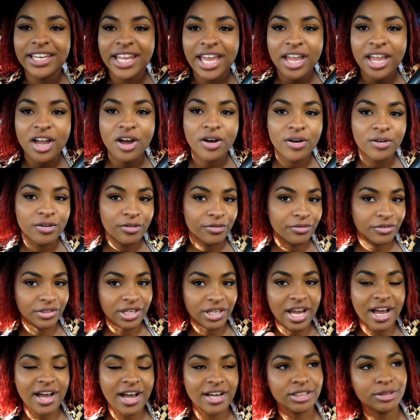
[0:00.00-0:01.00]
day home from
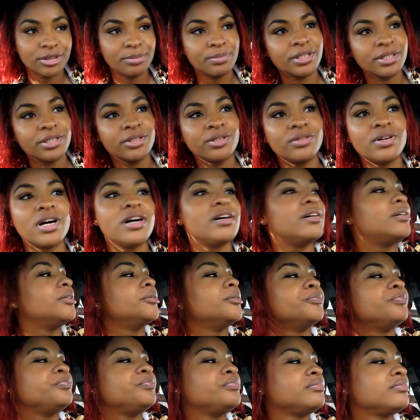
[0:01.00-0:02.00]
the hospital.
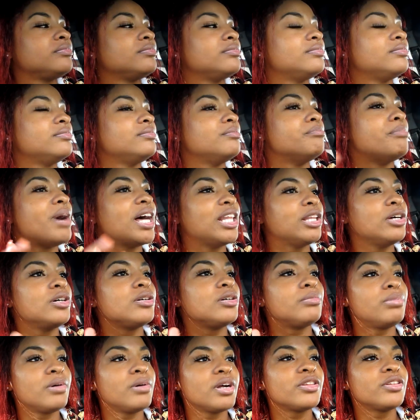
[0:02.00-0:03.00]
My
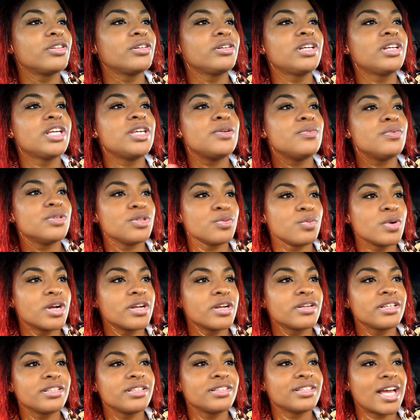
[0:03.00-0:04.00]
little brother, he was
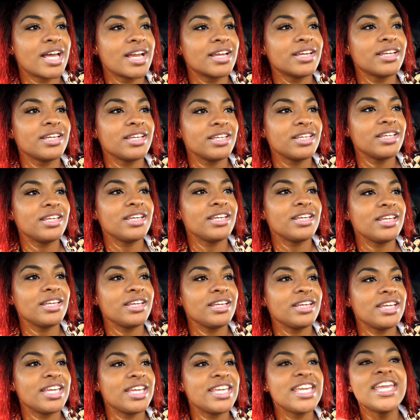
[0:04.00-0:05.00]
working, like,
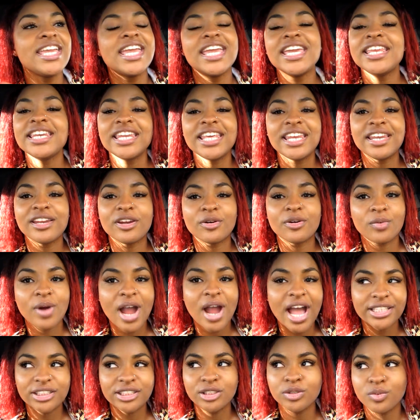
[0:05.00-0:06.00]
he needed a
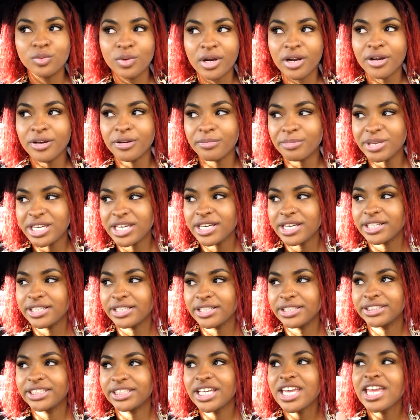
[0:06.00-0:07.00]
ride to work
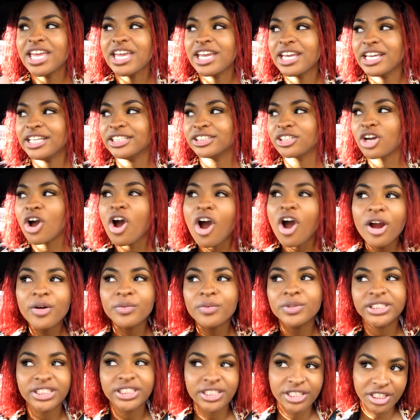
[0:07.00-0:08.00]
because his car
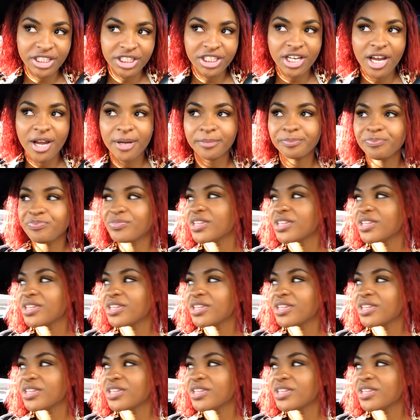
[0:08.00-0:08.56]
was in the shop.